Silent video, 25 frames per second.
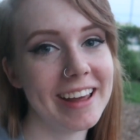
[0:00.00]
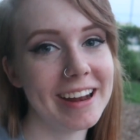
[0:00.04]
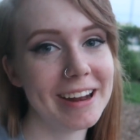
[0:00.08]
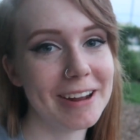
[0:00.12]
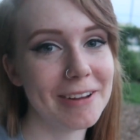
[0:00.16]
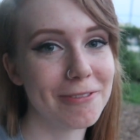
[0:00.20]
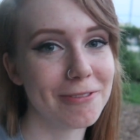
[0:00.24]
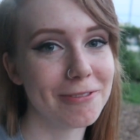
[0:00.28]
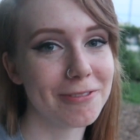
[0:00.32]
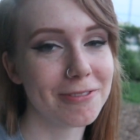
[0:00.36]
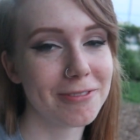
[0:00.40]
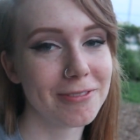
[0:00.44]

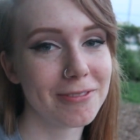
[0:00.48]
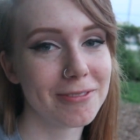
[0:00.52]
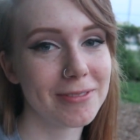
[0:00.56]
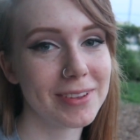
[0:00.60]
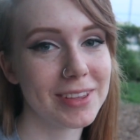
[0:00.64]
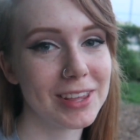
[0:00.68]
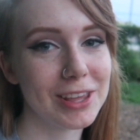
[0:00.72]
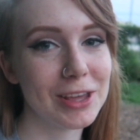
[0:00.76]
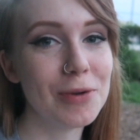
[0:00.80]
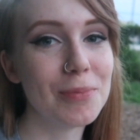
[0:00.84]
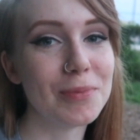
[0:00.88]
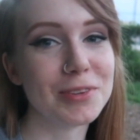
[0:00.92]
And if
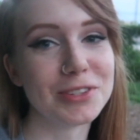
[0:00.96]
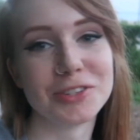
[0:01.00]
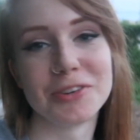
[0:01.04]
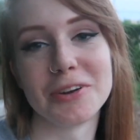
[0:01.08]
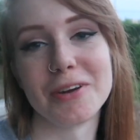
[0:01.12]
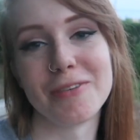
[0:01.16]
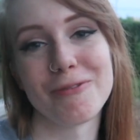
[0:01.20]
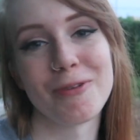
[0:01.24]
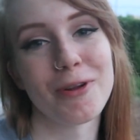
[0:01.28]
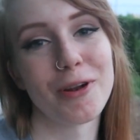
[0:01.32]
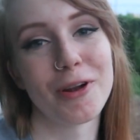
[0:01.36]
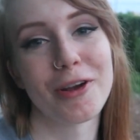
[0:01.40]
humans
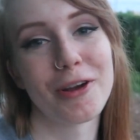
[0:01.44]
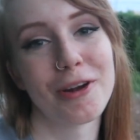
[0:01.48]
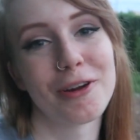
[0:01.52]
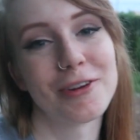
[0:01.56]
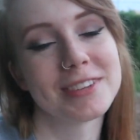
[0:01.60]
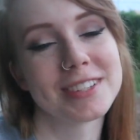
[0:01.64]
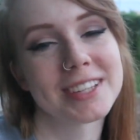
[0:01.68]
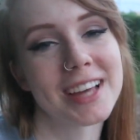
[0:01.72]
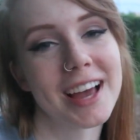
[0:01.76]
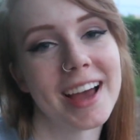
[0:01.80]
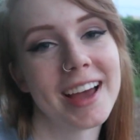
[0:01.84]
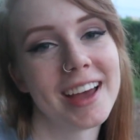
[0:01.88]
don't even want to
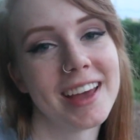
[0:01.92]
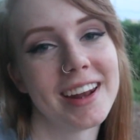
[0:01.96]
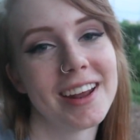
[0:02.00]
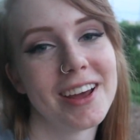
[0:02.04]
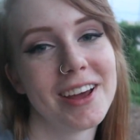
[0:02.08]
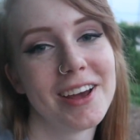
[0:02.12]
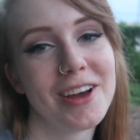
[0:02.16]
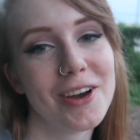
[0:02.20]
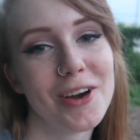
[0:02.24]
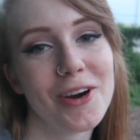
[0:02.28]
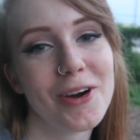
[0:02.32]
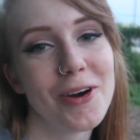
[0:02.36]
go outside,
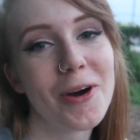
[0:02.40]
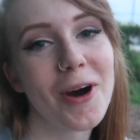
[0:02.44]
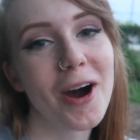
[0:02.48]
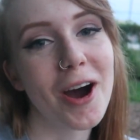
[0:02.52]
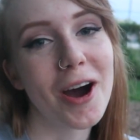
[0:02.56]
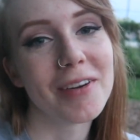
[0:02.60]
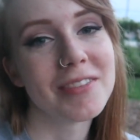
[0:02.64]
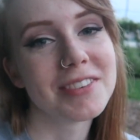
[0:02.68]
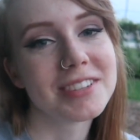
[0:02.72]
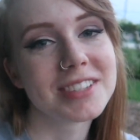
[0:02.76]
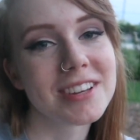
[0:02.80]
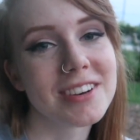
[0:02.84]

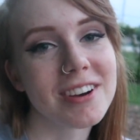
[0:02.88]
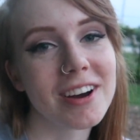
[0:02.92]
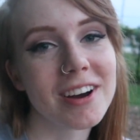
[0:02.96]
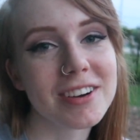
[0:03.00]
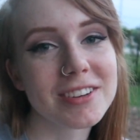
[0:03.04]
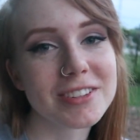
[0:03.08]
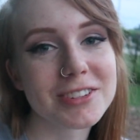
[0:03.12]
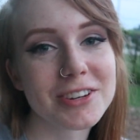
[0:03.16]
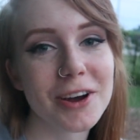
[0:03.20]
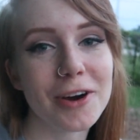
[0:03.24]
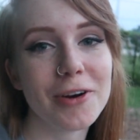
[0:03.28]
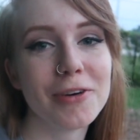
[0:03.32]
obviously
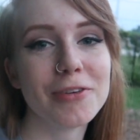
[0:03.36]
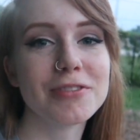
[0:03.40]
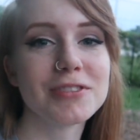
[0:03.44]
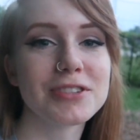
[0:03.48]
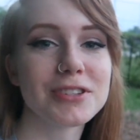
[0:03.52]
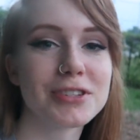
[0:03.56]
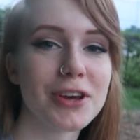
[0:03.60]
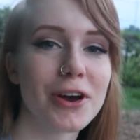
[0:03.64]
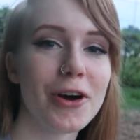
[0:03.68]
dogs don't.